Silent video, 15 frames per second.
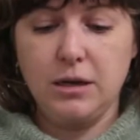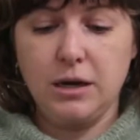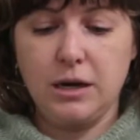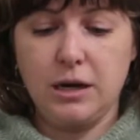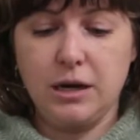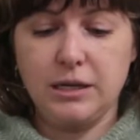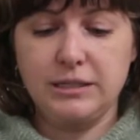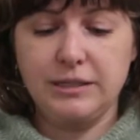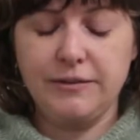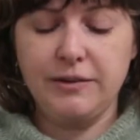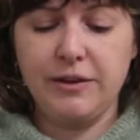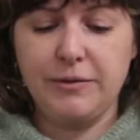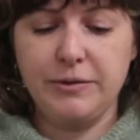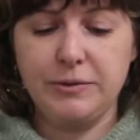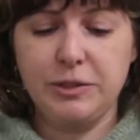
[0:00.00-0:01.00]

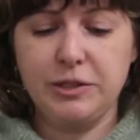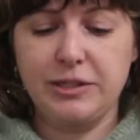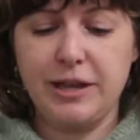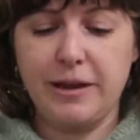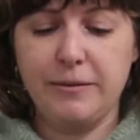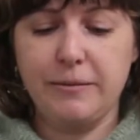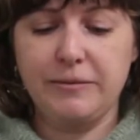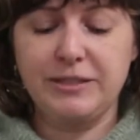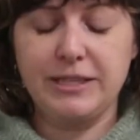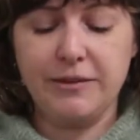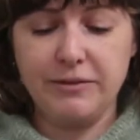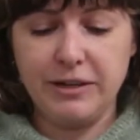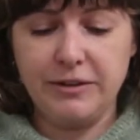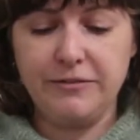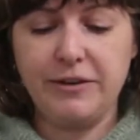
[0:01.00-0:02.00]

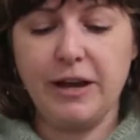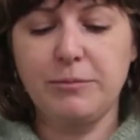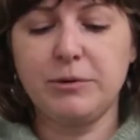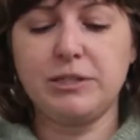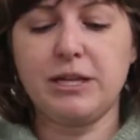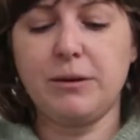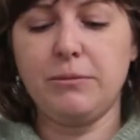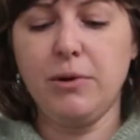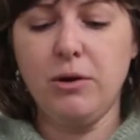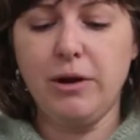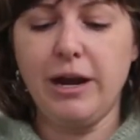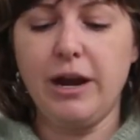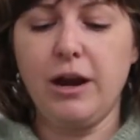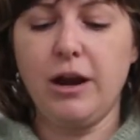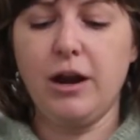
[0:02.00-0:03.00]
75%
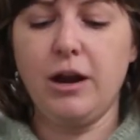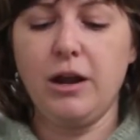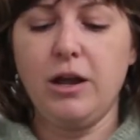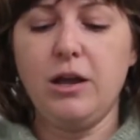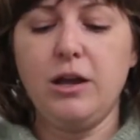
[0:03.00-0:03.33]
mohair,